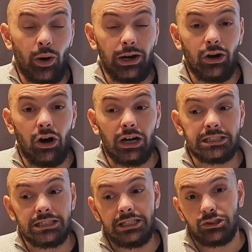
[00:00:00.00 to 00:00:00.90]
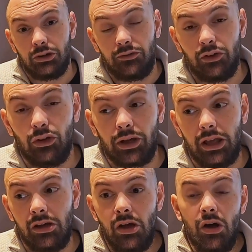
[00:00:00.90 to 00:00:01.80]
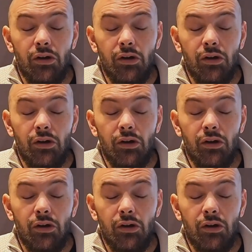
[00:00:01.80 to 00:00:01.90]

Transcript: quite costly, so if you're looking